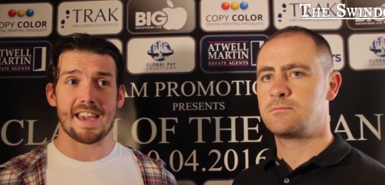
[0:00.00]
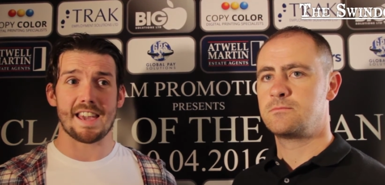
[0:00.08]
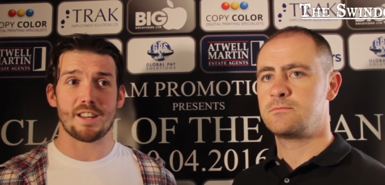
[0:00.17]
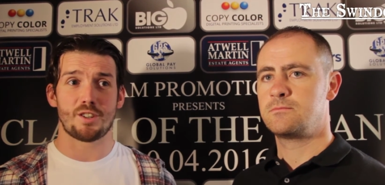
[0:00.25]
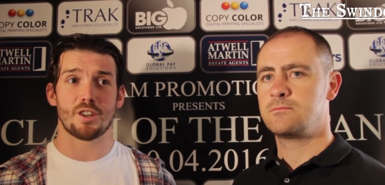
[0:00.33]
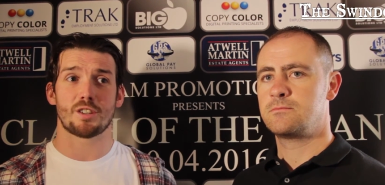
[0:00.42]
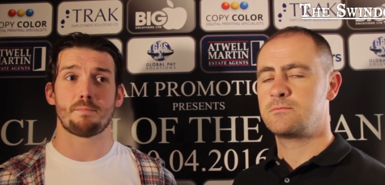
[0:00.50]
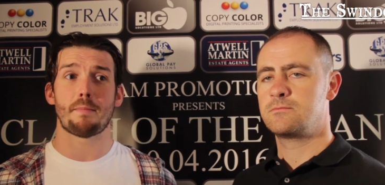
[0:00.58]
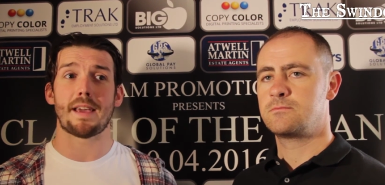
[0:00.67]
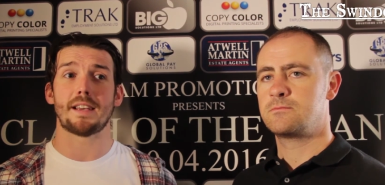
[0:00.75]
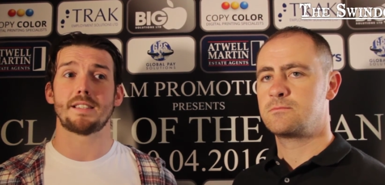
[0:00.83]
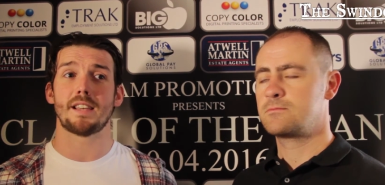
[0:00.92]
Speaker 1: It just
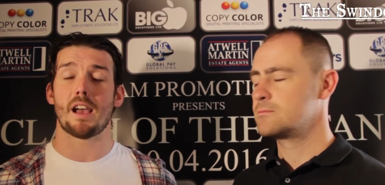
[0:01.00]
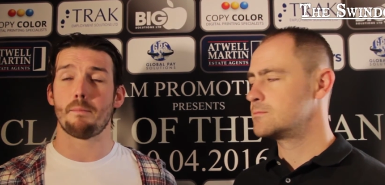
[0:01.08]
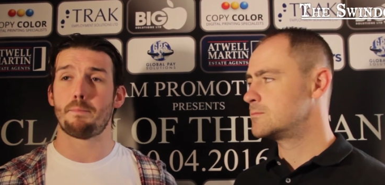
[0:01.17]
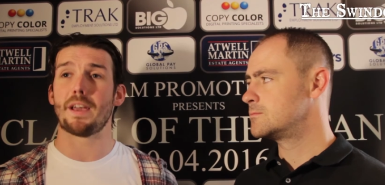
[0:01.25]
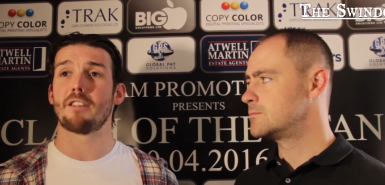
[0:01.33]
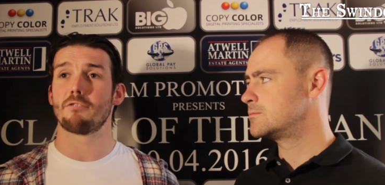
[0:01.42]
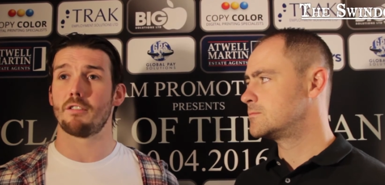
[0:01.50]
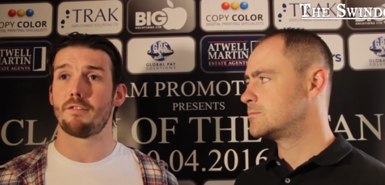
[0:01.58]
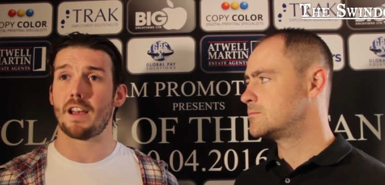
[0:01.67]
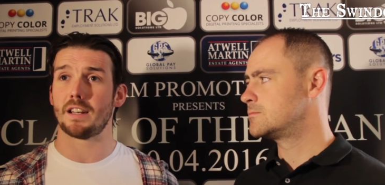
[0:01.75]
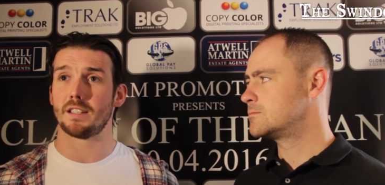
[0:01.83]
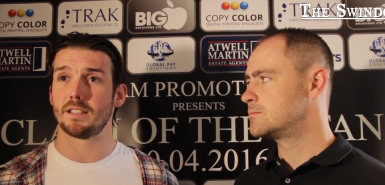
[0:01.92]
makes it a bigger
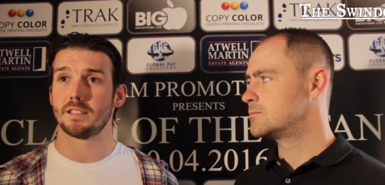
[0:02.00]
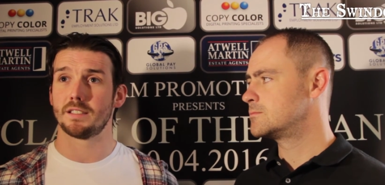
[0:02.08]
event